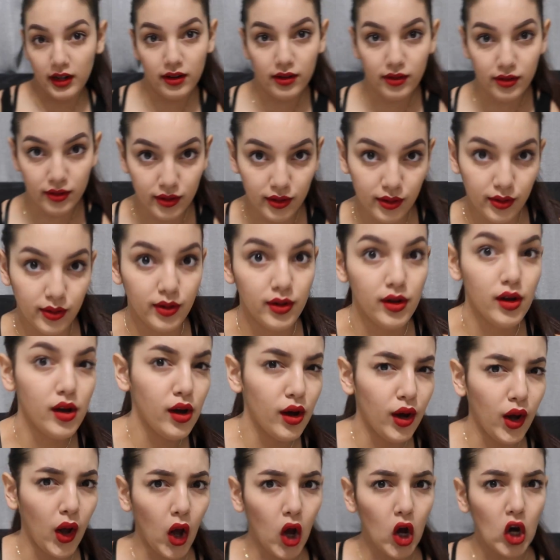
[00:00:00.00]
I don't know
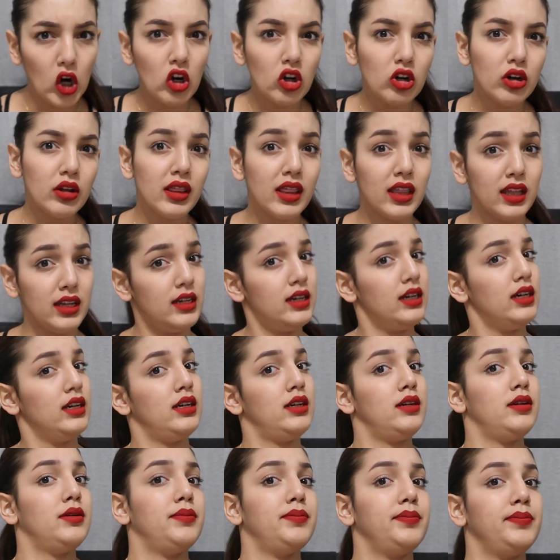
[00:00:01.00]
all
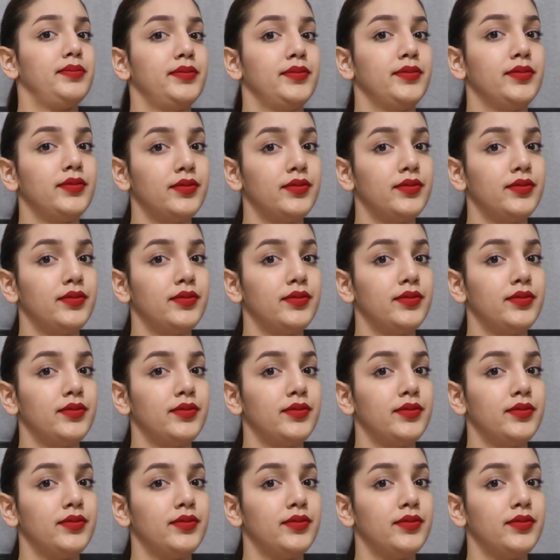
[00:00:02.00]
the